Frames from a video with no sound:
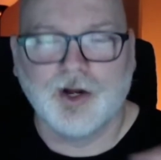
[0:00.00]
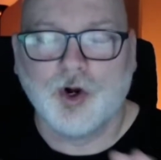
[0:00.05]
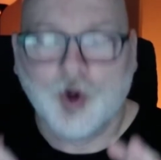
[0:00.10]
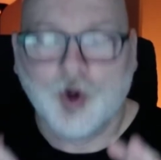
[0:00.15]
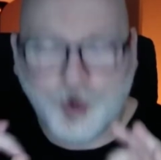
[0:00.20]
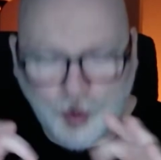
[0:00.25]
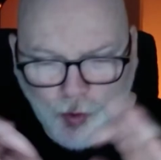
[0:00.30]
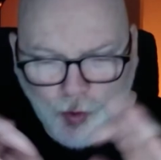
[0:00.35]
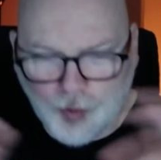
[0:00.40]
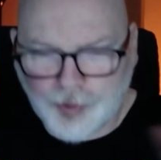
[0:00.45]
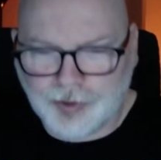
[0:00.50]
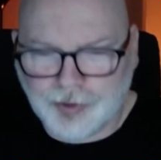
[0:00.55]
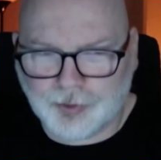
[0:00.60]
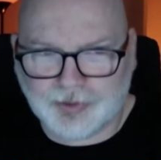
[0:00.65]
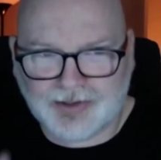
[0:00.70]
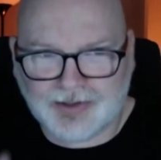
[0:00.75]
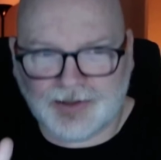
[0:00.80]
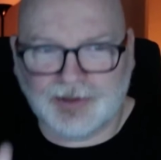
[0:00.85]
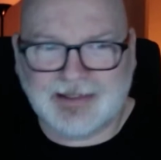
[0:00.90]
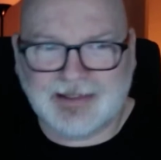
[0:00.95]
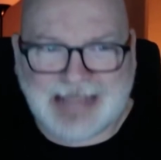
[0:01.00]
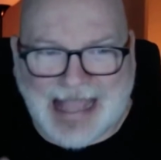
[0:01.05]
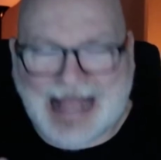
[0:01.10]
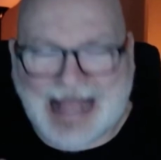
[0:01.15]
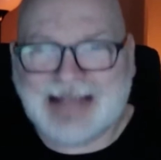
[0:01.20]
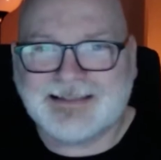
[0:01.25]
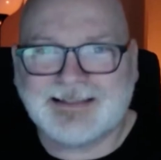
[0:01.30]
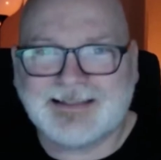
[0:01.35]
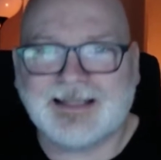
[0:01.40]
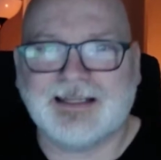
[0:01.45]
The
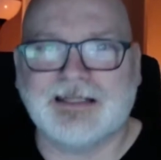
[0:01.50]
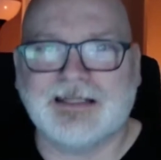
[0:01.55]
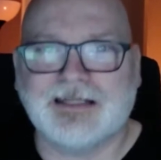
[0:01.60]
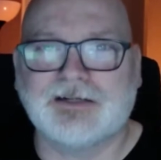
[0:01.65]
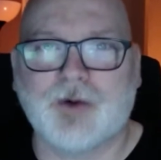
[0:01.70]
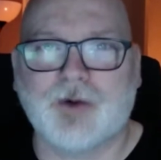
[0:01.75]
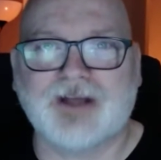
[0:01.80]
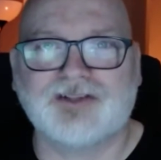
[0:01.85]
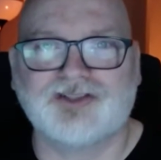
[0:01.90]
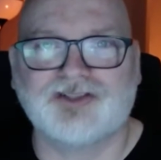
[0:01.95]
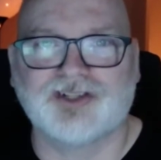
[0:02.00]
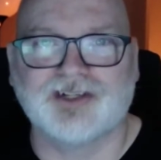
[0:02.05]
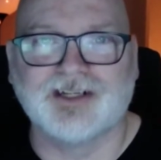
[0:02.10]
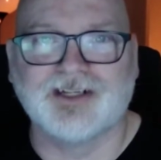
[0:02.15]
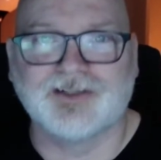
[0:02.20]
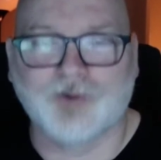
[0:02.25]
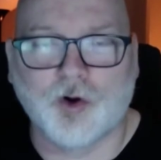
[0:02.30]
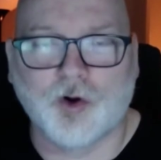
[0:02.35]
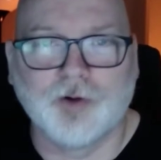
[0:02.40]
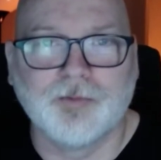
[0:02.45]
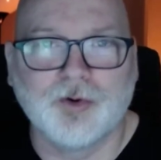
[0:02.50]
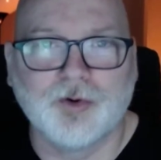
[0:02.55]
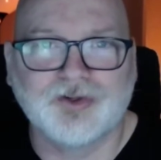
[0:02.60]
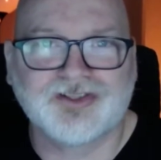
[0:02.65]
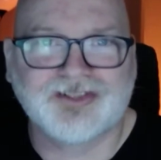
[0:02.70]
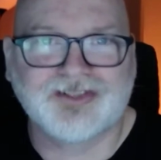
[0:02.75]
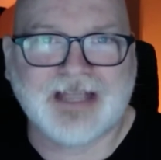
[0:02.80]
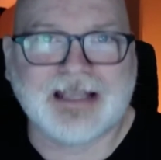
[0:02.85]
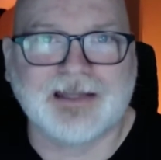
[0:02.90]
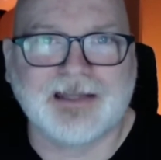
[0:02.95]
asset in question is almost
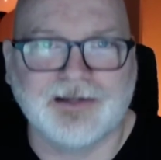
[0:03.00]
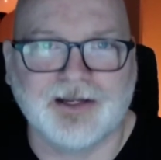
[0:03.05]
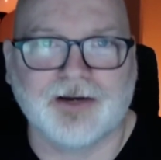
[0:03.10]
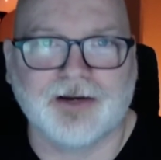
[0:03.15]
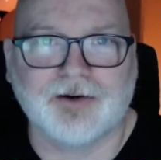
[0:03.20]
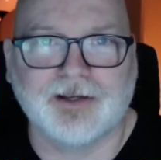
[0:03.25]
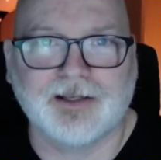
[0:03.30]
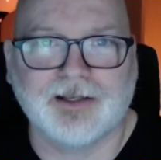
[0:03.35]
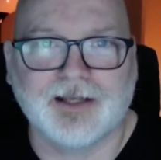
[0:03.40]
secondary,